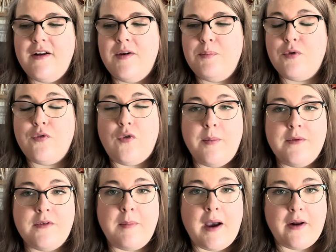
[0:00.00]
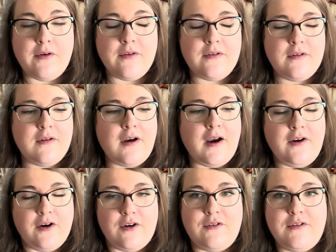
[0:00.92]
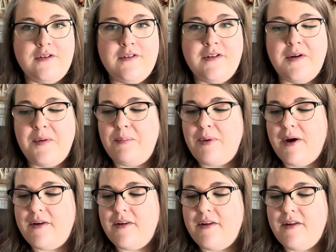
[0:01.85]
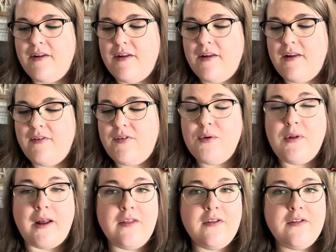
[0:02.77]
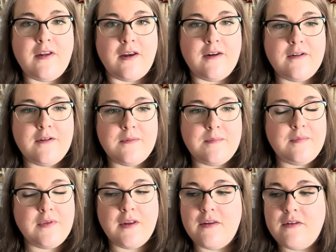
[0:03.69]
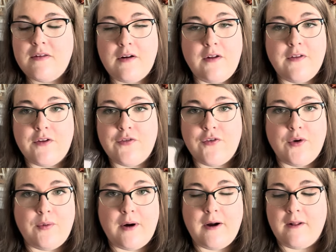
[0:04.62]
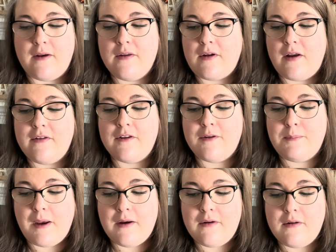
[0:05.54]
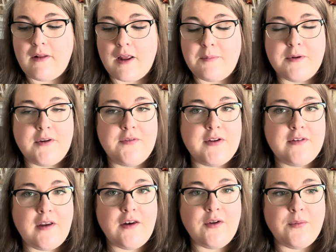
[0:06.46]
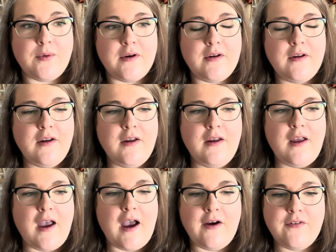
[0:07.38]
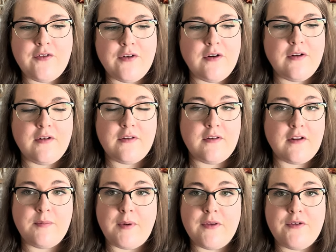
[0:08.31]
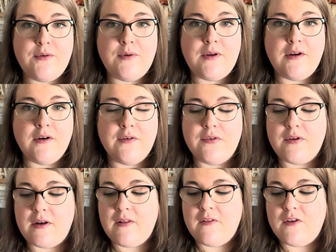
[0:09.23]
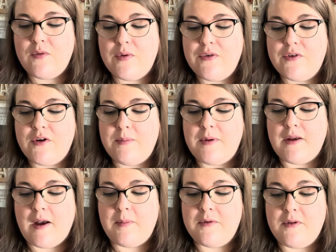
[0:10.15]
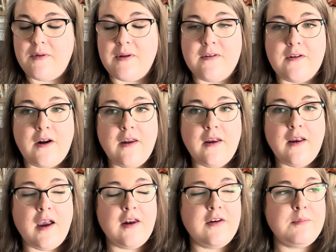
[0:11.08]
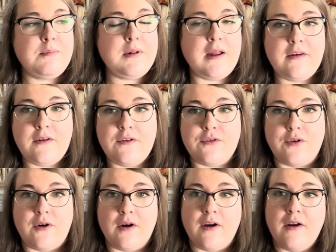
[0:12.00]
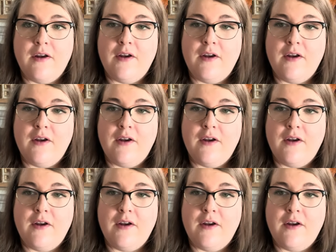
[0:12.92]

Performance matters, I know, but if you like the scent, sit on this for a while because I suspect, like Pacific Sandalwood, after six months to a year of sitting, this one's going to be absolutely stunning and plenty strong.